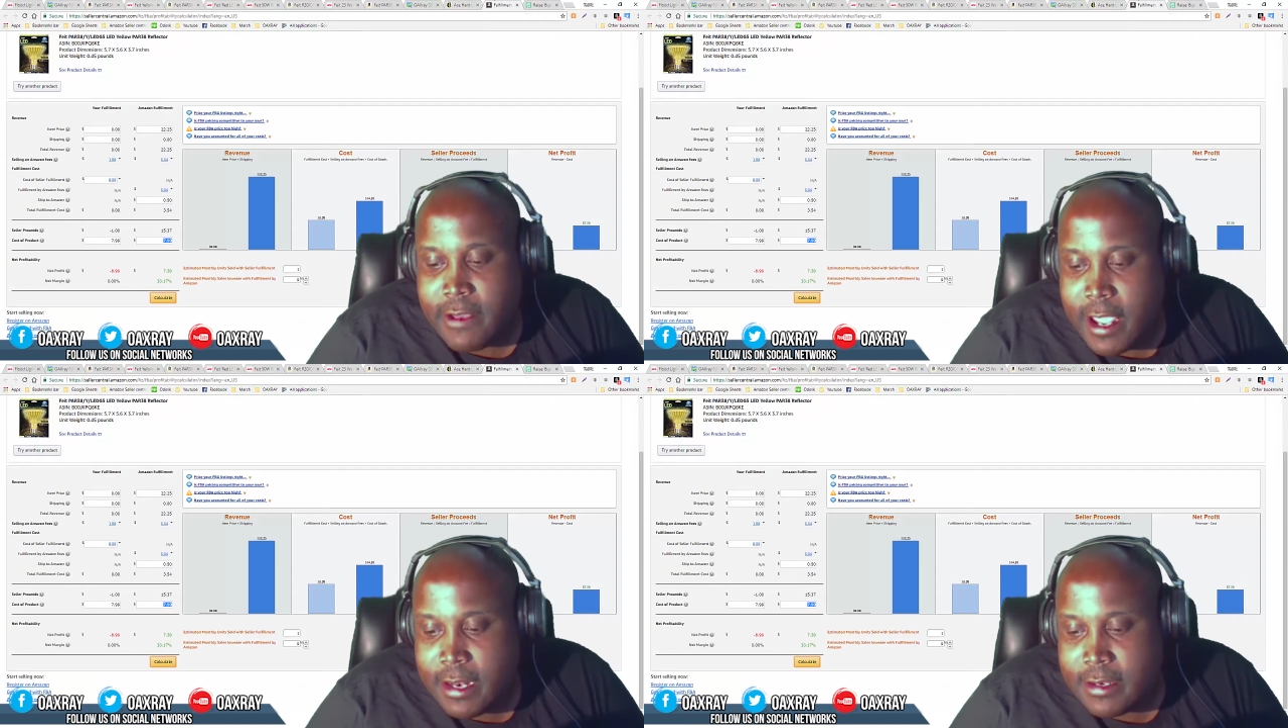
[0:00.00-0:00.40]

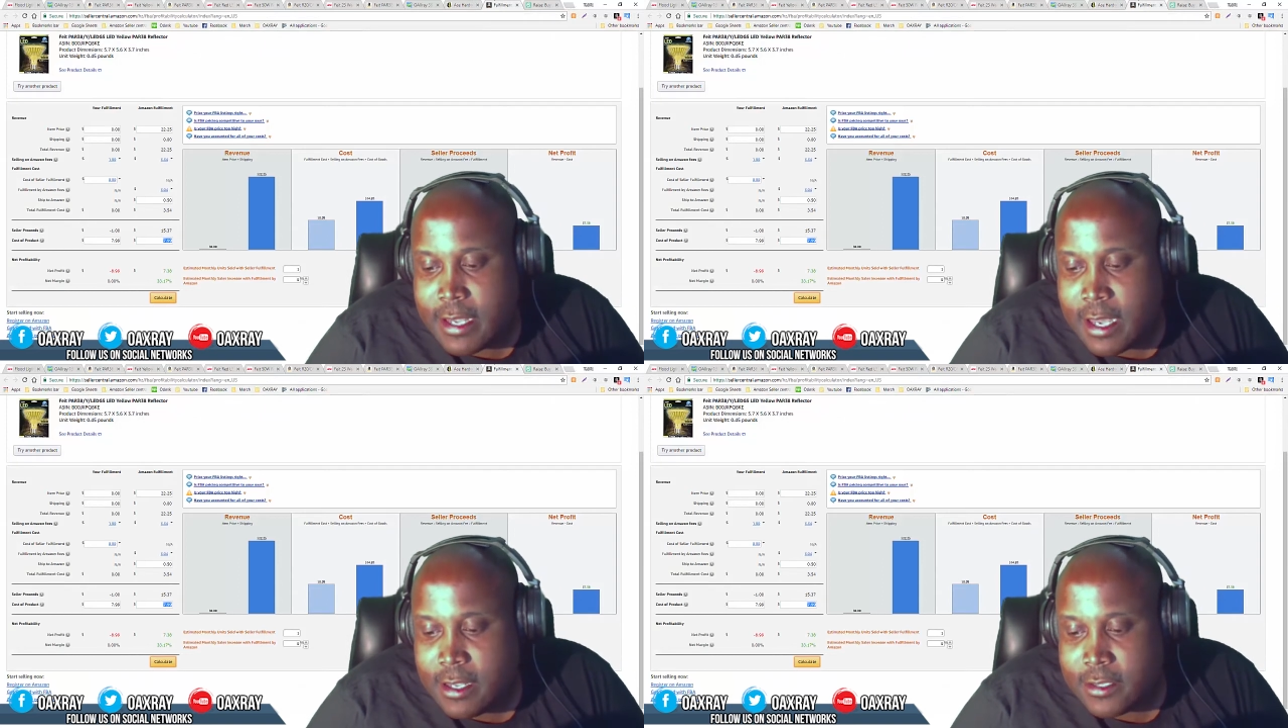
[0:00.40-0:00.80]

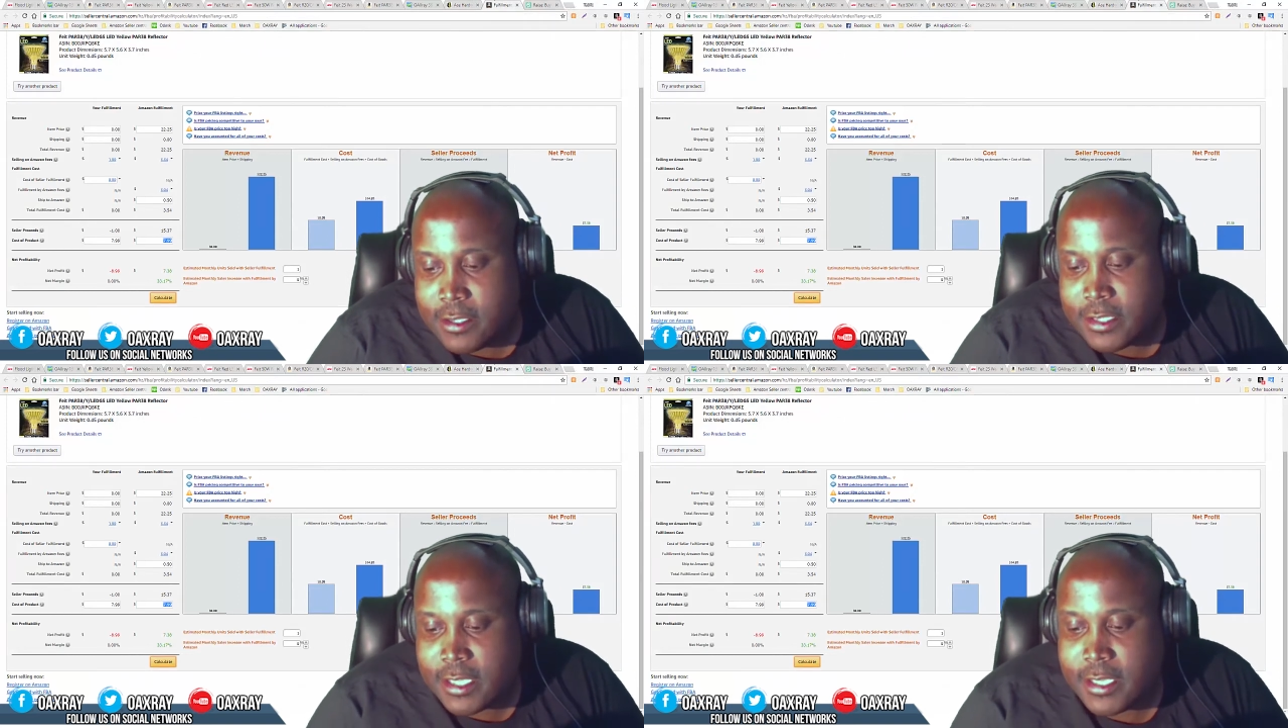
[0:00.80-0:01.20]

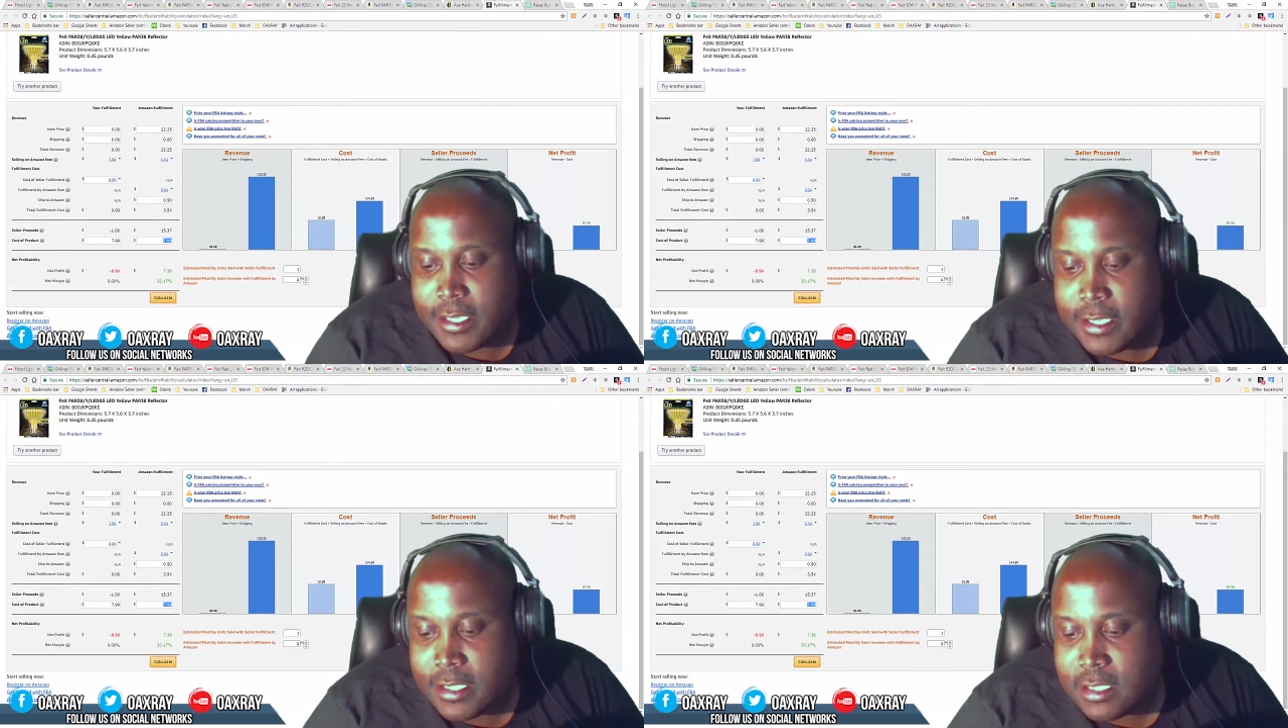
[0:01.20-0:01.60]
$8
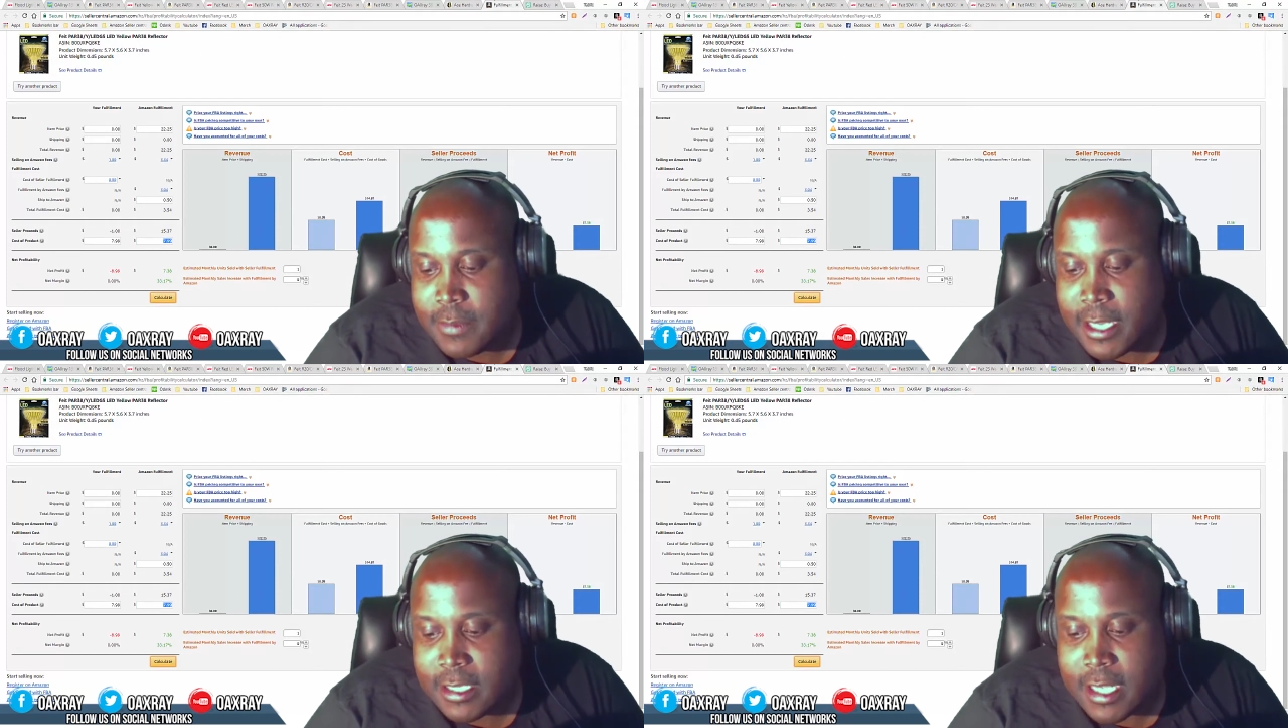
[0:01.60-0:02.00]
is
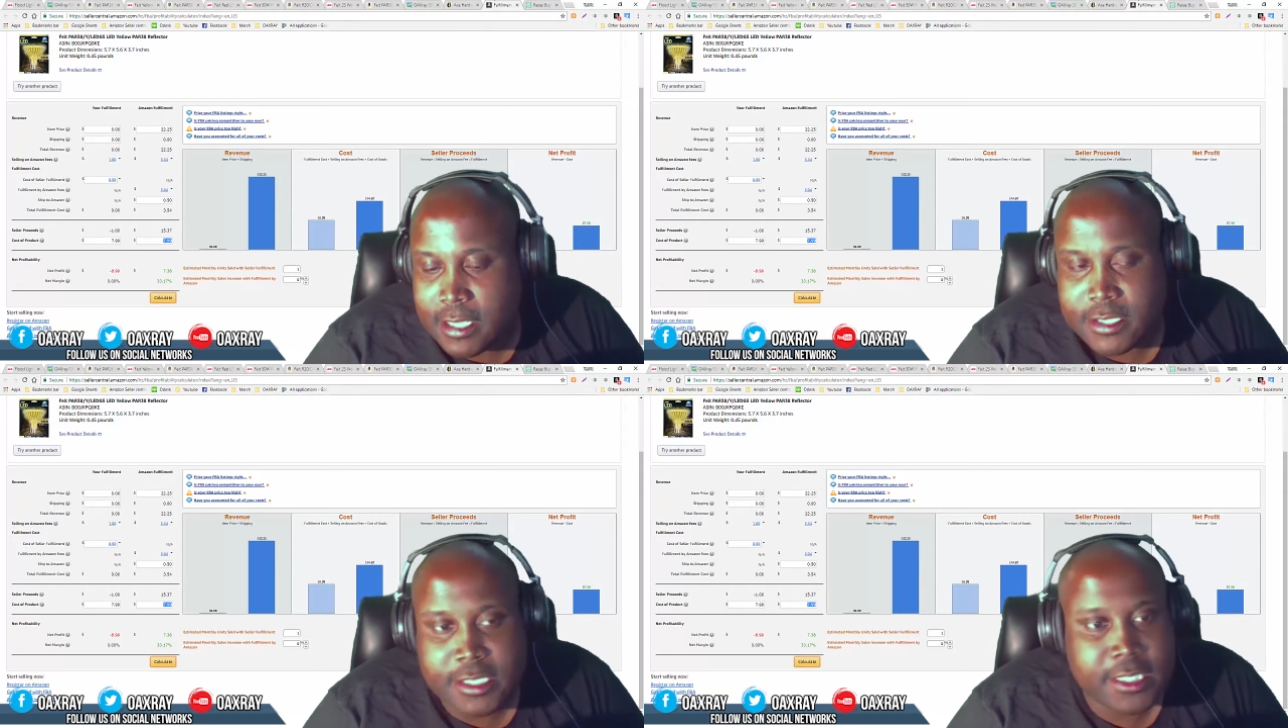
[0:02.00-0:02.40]
about
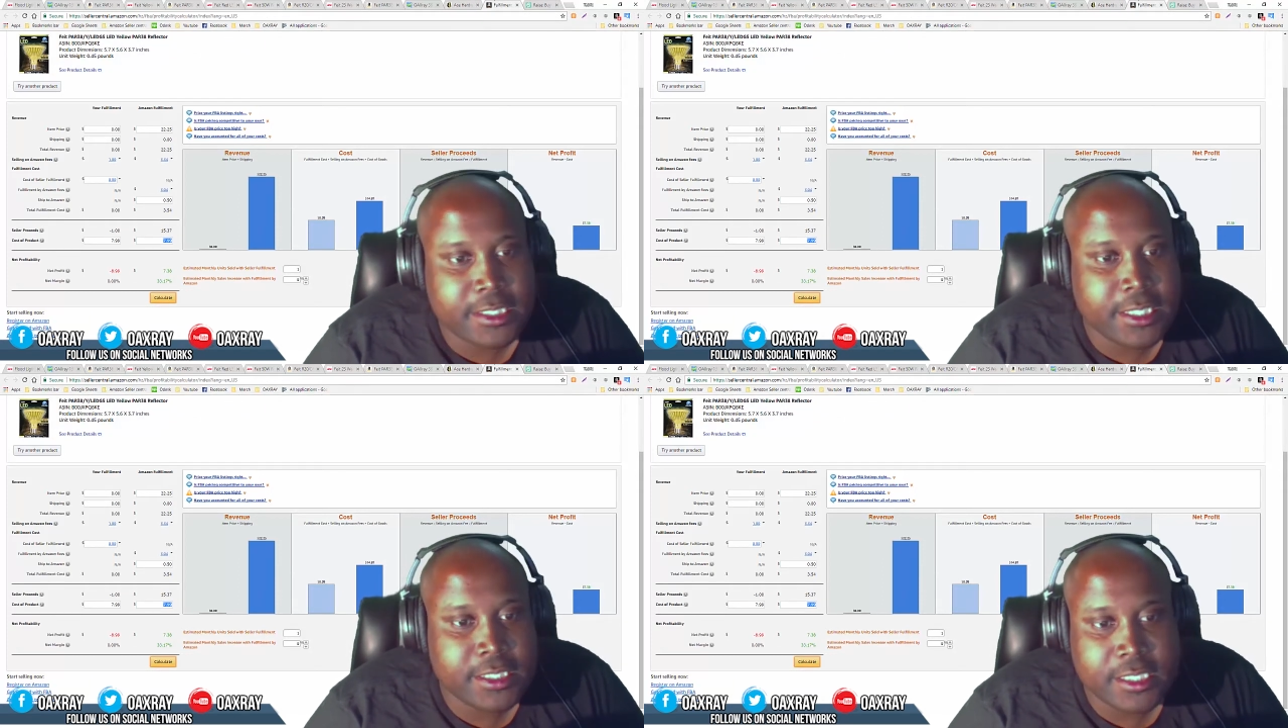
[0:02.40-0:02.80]
$1.60.